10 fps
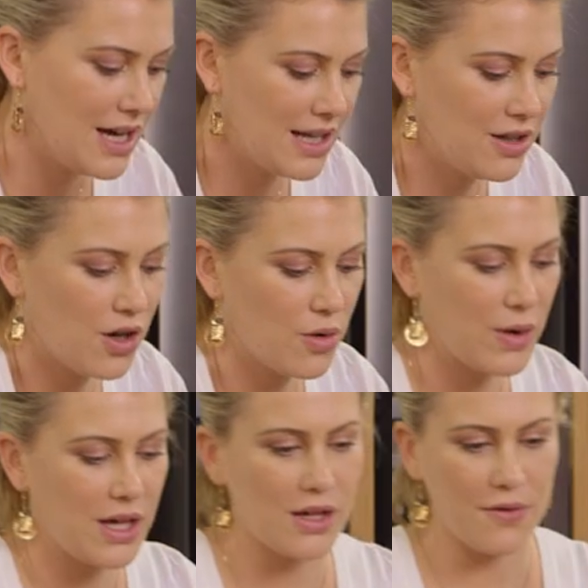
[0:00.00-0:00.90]
along
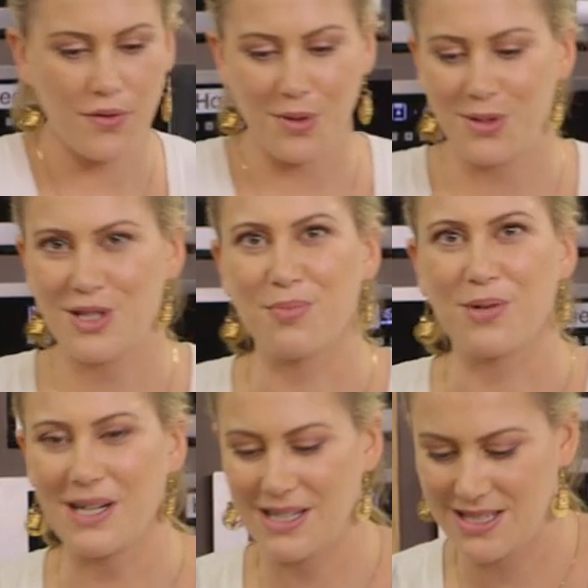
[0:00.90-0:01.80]
with a few
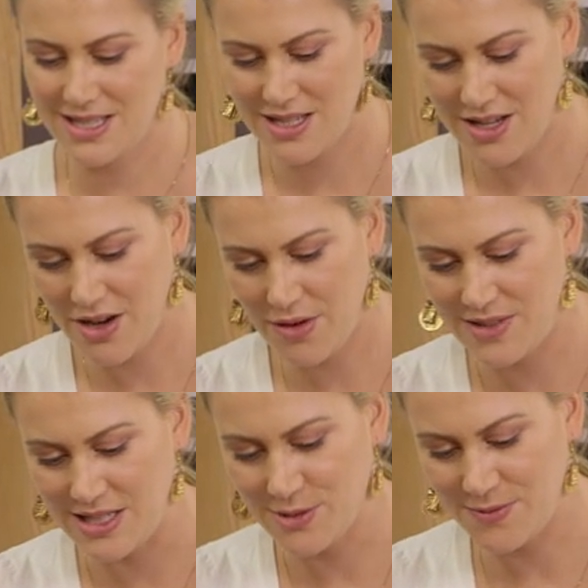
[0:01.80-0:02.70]
sprigs
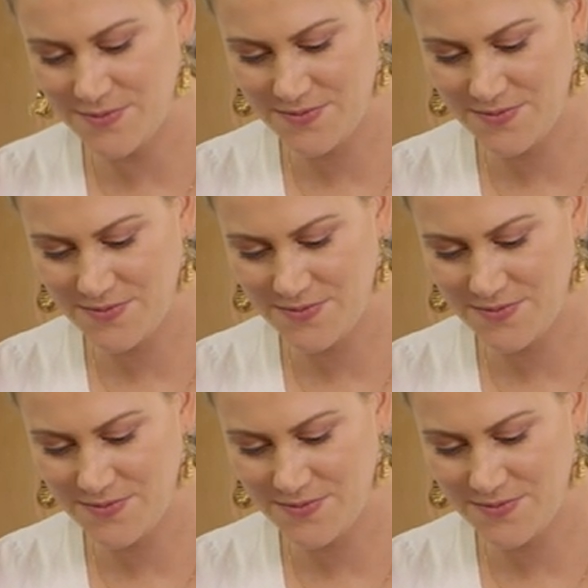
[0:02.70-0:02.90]
of dill.